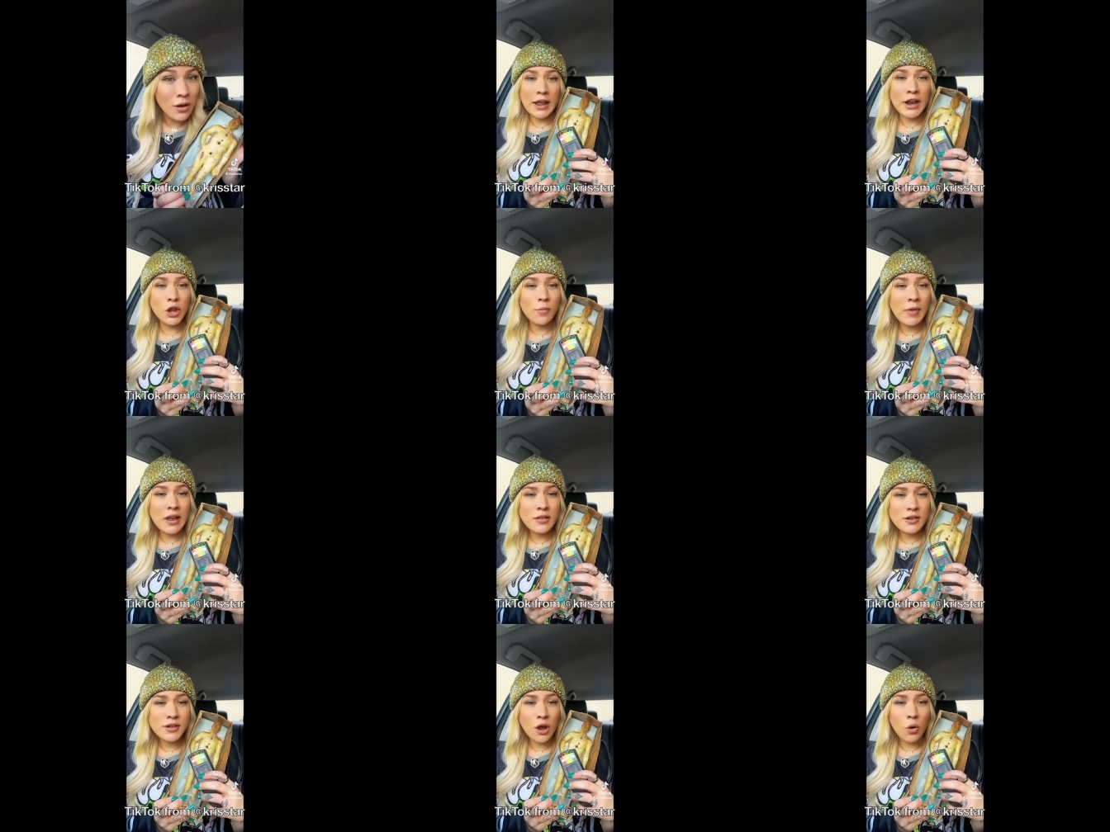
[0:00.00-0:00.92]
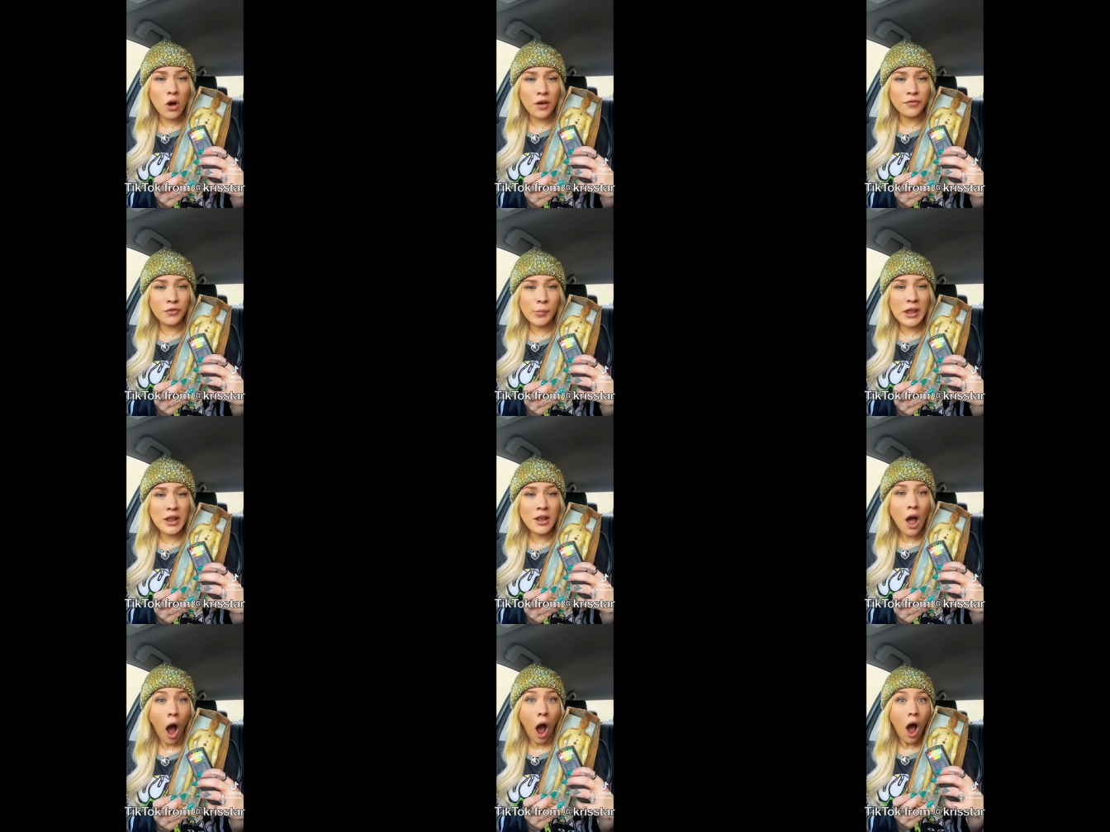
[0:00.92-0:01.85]
Can you make this go off for
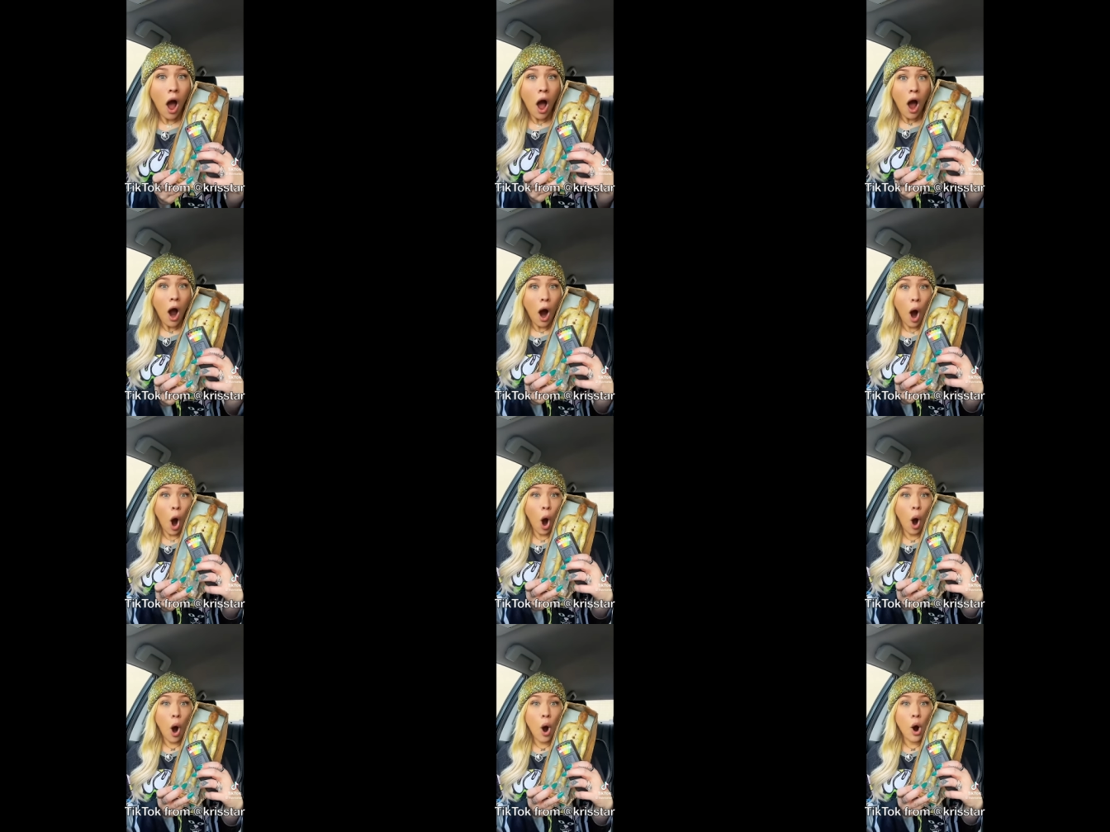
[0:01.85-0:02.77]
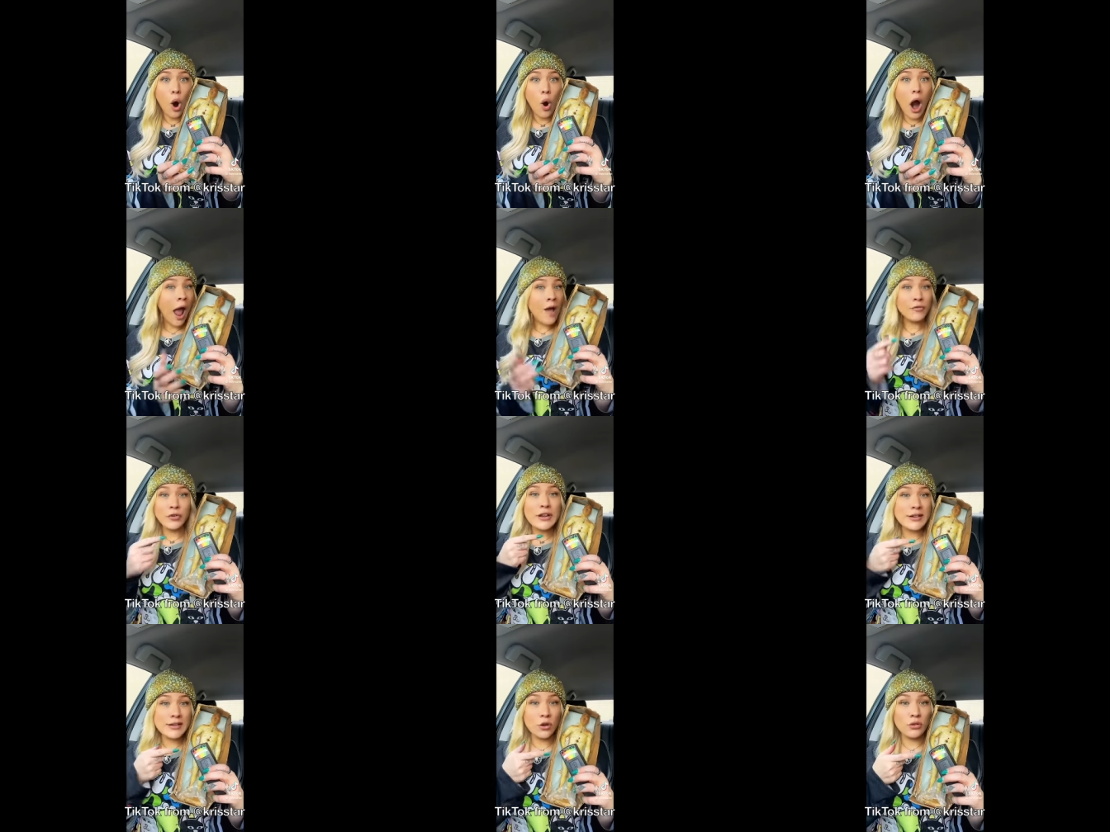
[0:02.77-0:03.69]
me? Every
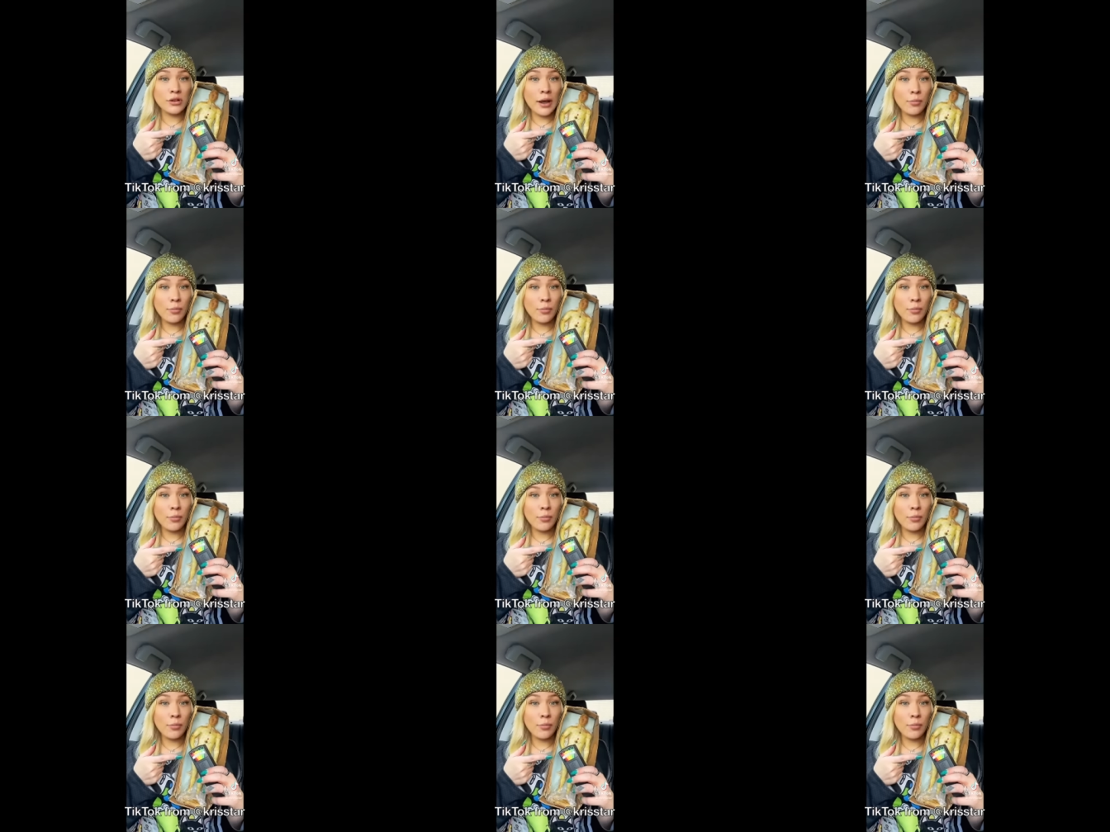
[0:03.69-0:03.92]
single time,